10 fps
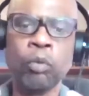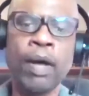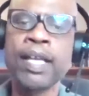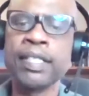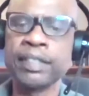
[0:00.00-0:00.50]

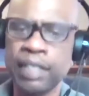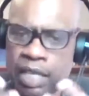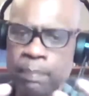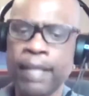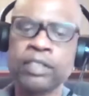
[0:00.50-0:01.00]
ways
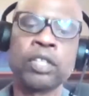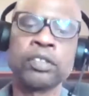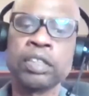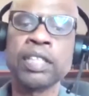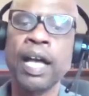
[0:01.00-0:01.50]
impacting our
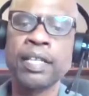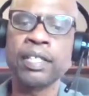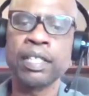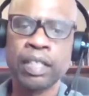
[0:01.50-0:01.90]
society.